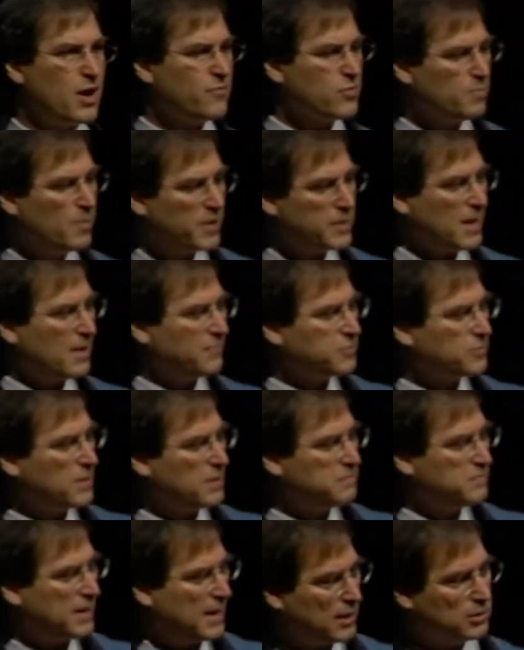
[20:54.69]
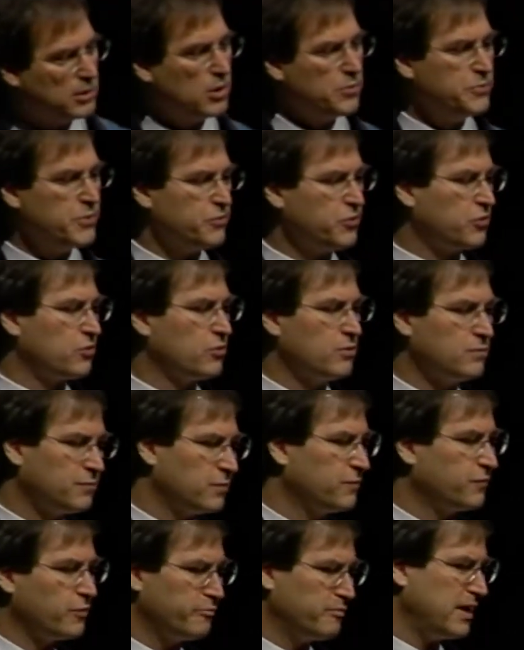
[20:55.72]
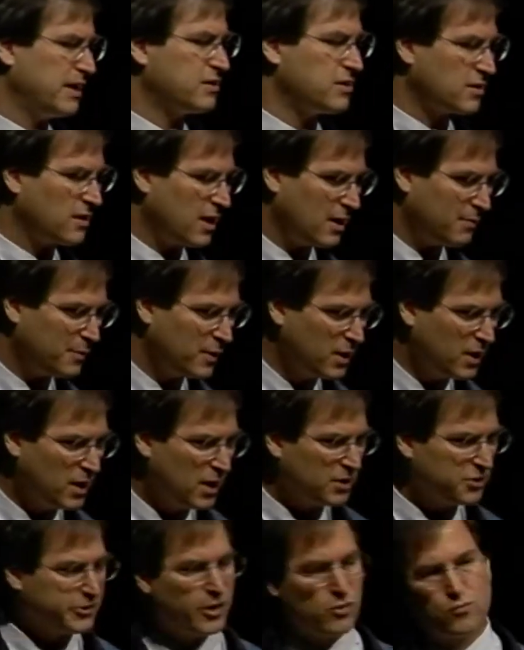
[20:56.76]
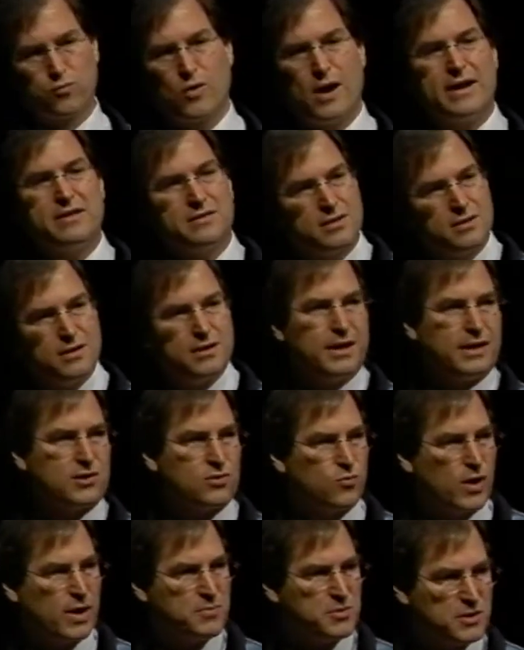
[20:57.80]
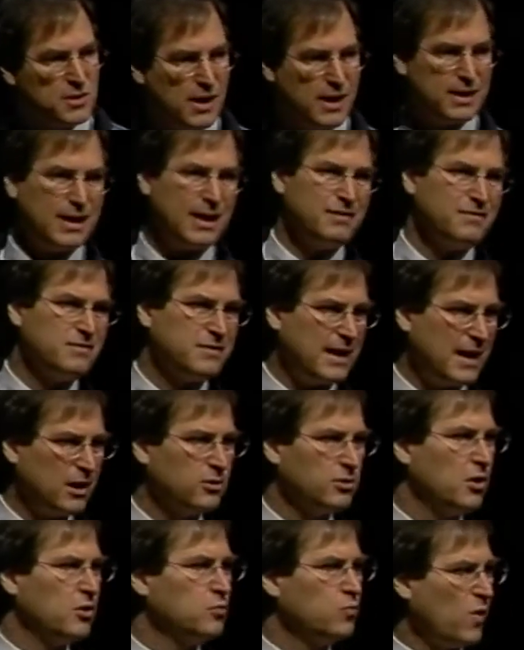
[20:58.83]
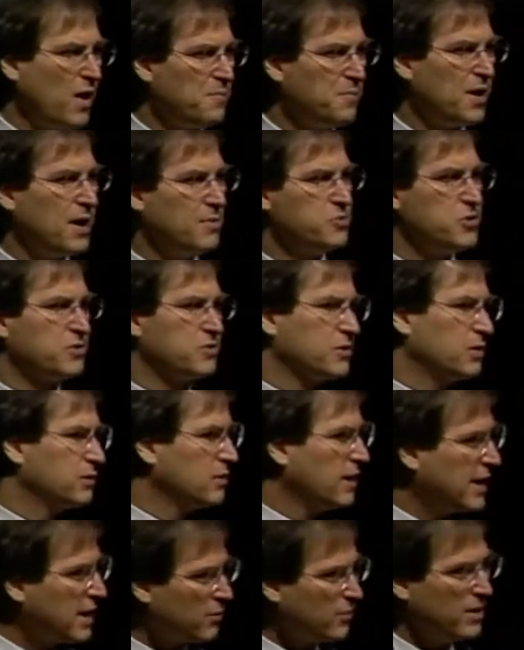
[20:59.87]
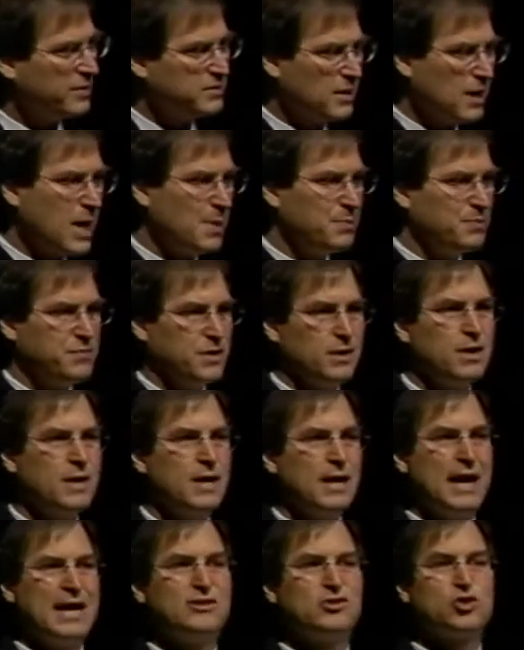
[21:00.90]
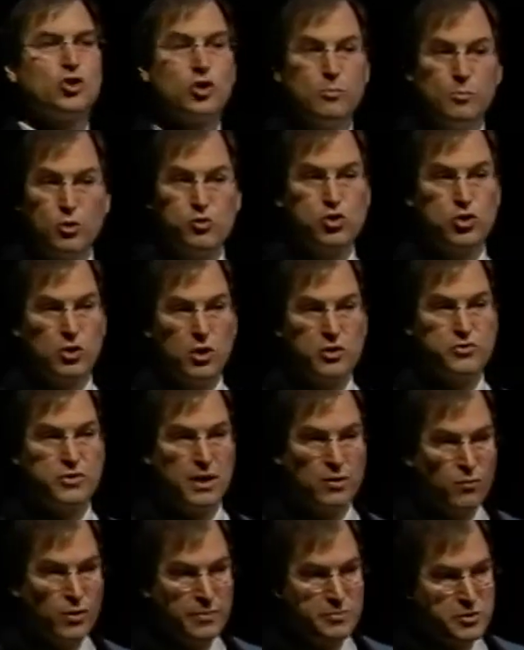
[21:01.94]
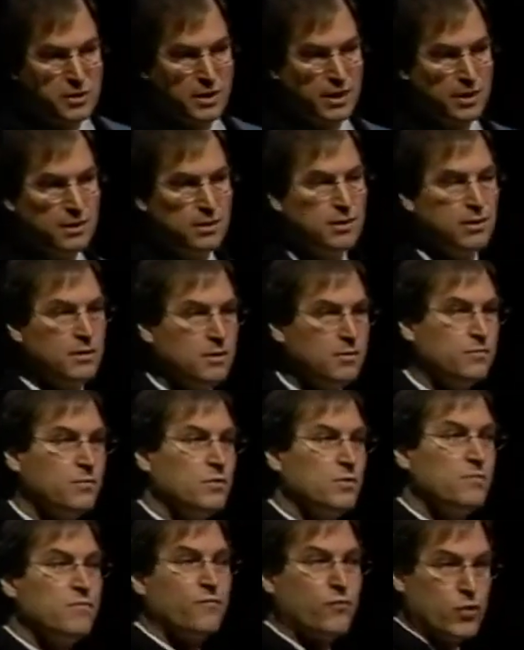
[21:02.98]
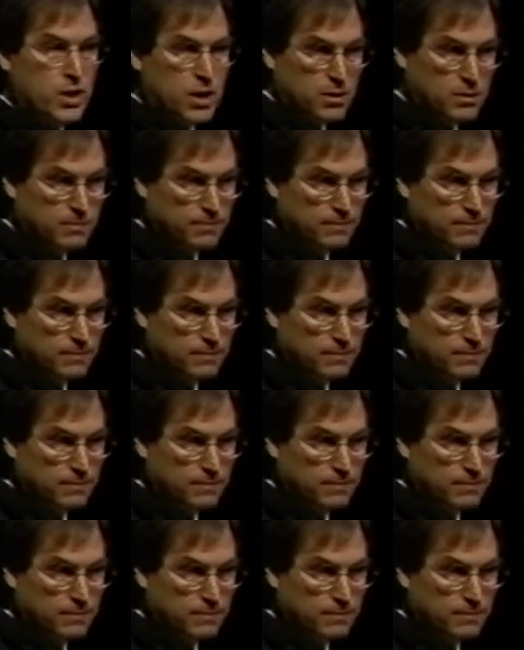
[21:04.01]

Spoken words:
everybody, after they download their server from Netscape, to go right to the next website and download WebObjects to layer on top of it and turbocharge that website free.